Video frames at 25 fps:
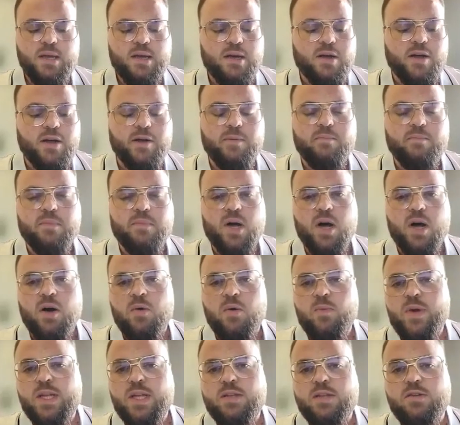
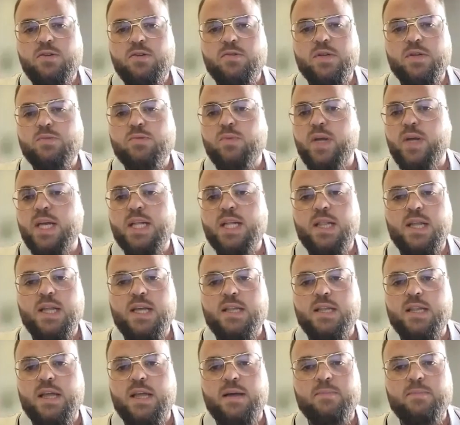All we do is we
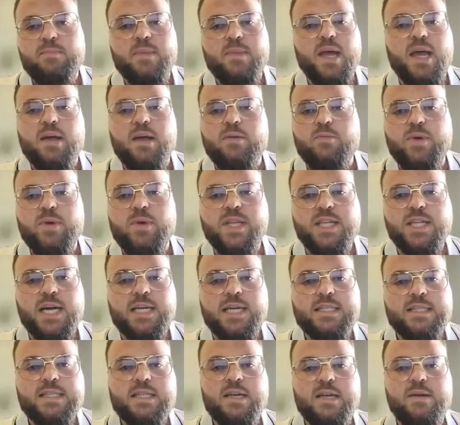clean them and we
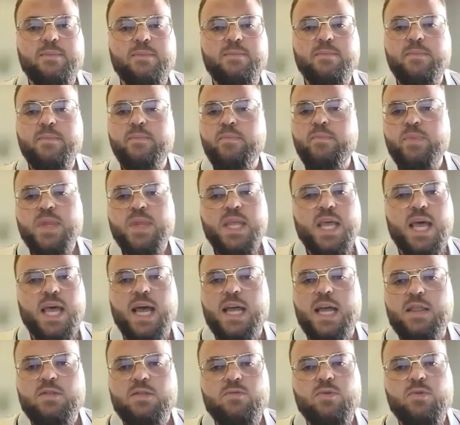test them
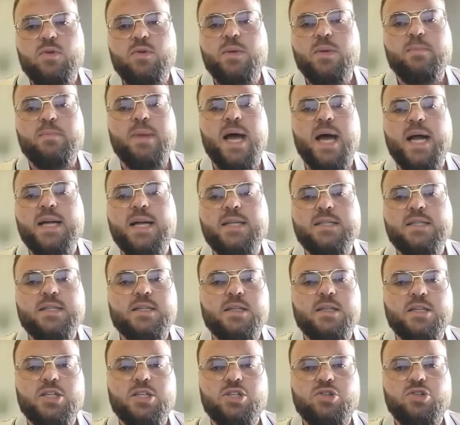and throw them back
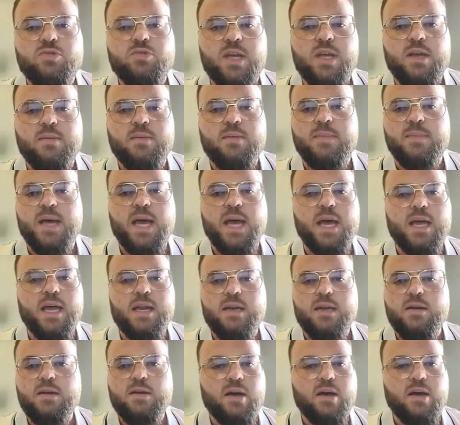into the stream.
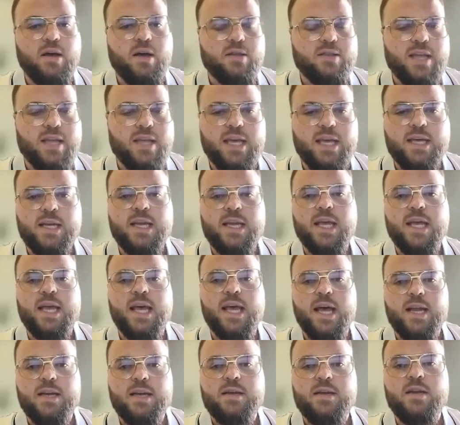And they can,
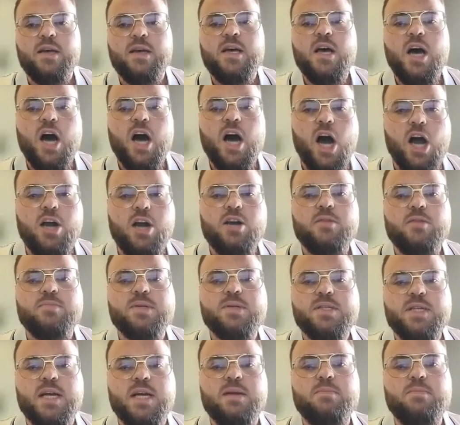again,
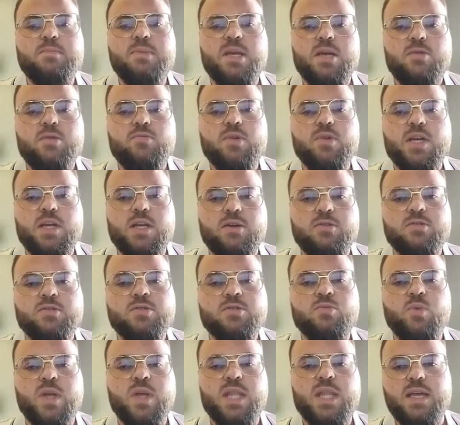100% be
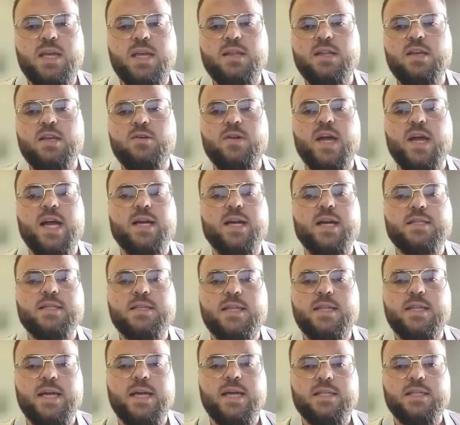reused within the United
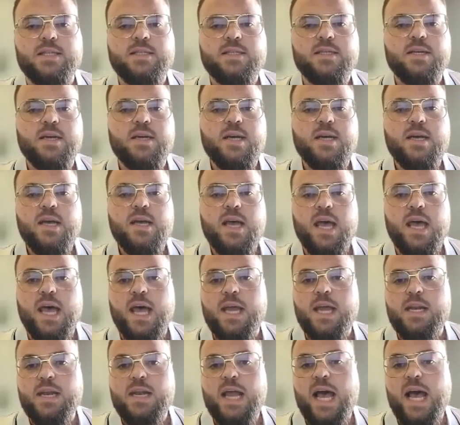States
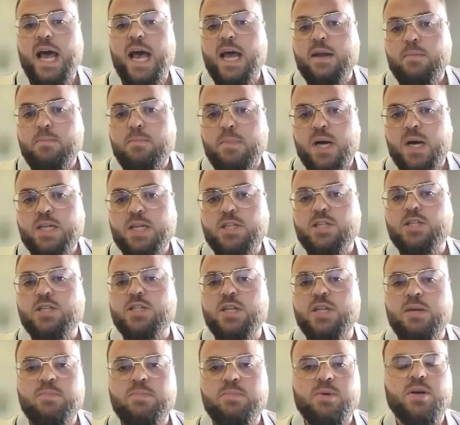and at a much
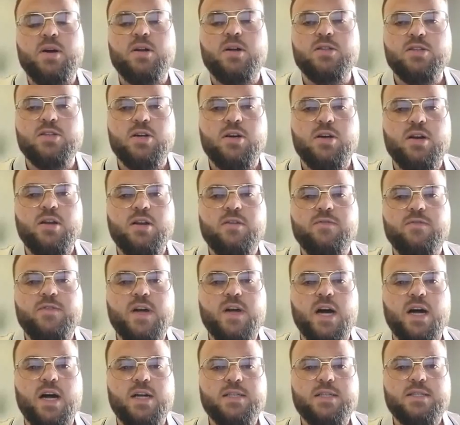cheaper alternative
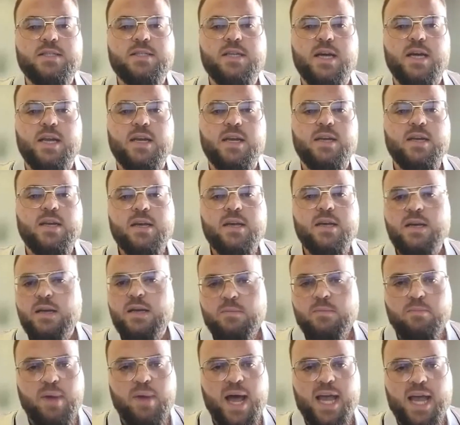cost than
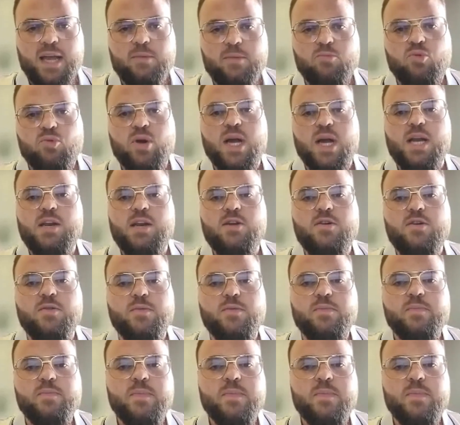buying brand new.